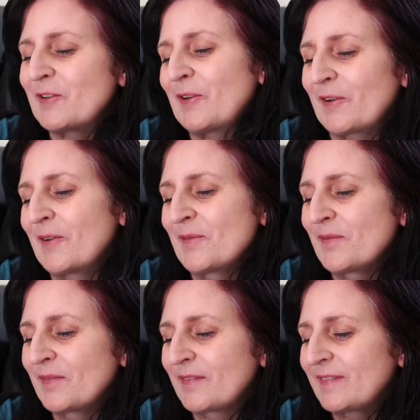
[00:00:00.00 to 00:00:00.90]
2.
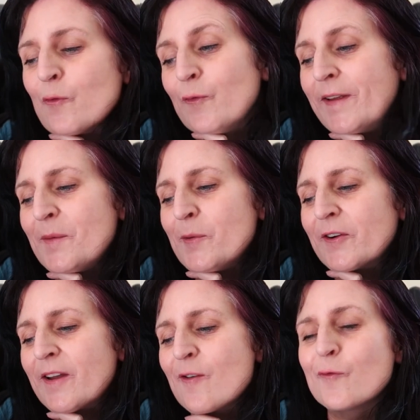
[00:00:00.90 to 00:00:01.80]
Read a
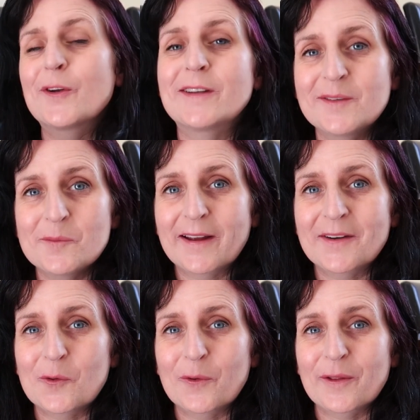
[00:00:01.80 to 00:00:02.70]
book written by
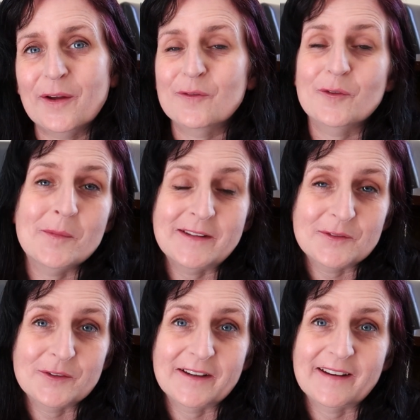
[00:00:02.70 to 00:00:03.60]
an author from a
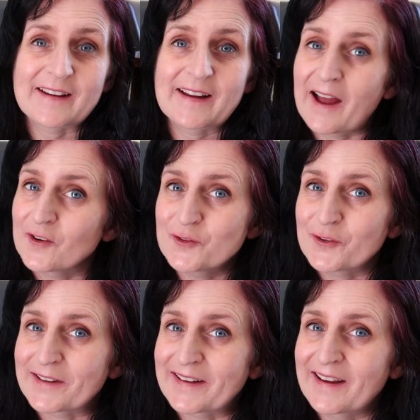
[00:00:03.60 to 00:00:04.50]
different
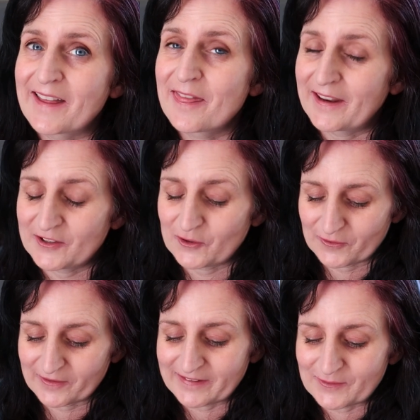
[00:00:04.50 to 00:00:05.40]
country than
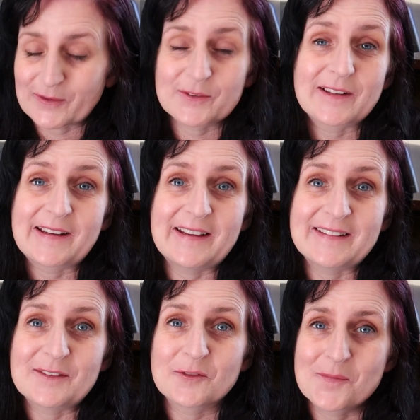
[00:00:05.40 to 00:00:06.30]
you. This is always really
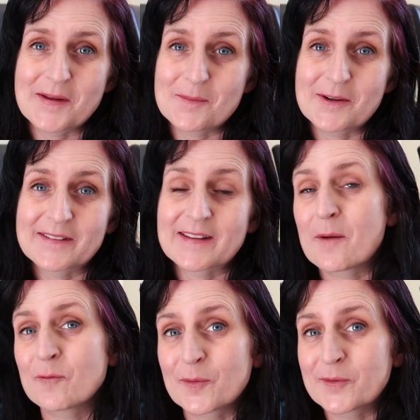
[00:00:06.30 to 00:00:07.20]
easy for me because
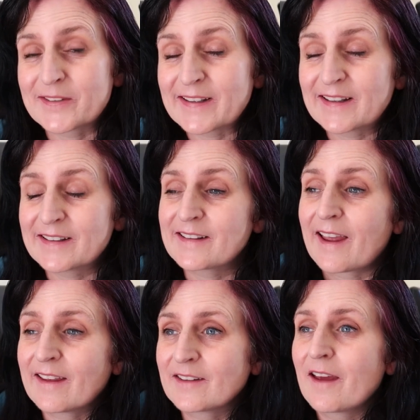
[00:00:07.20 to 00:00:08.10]
I'm from New Zealand
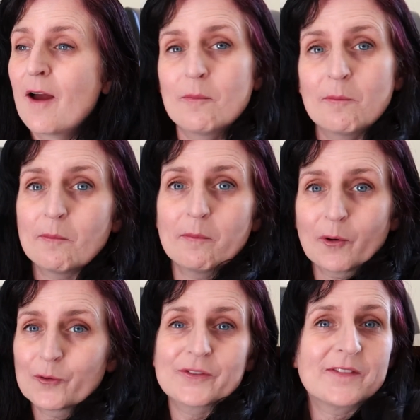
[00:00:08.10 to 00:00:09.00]
and
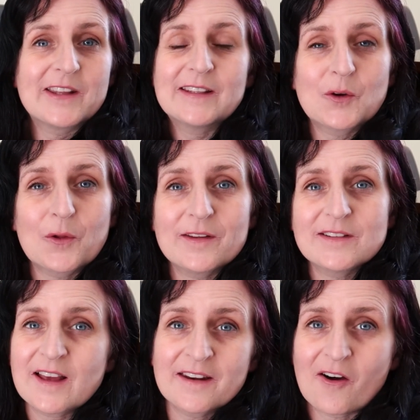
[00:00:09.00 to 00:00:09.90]
most of these authors
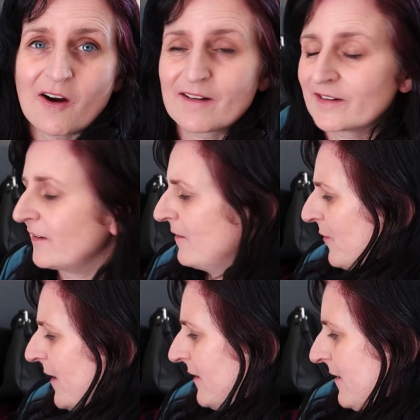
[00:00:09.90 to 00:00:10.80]
are not. In
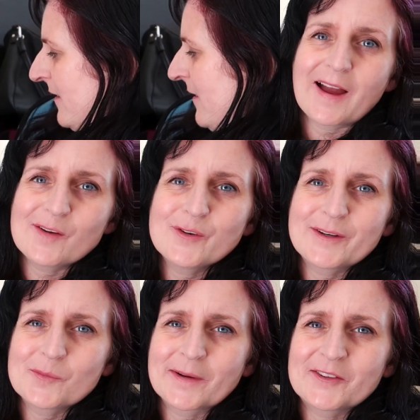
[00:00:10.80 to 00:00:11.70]
fact, I've
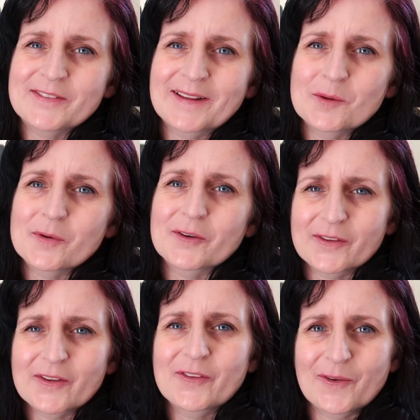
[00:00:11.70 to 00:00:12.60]
read all my New Zealand
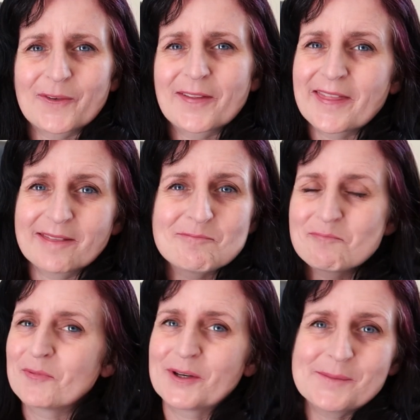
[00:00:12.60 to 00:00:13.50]
books, so
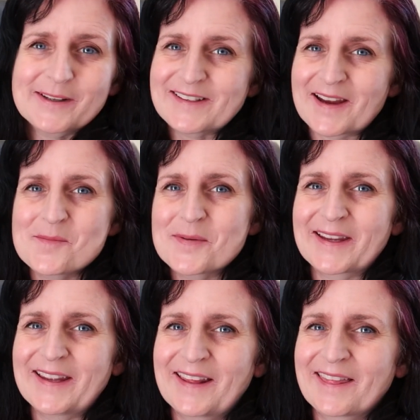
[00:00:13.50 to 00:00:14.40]
pretty much I can pick
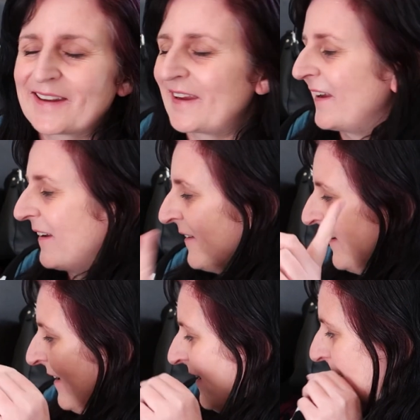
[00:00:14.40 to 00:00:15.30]
anything here.
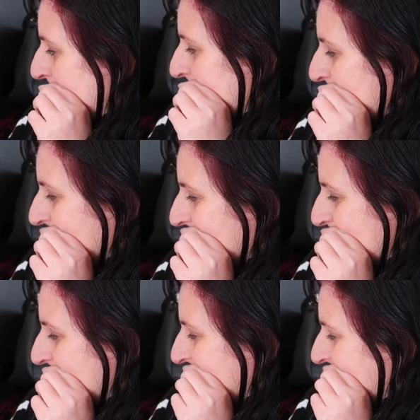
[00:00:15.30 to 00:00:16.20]
What am I going
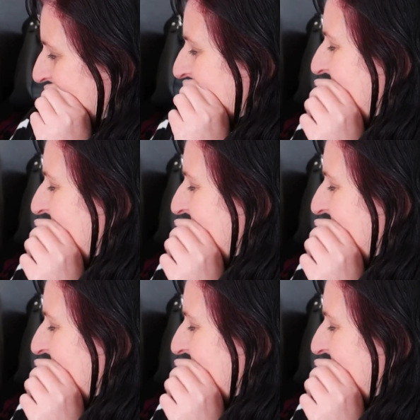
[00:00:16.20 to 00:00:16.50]
to pick?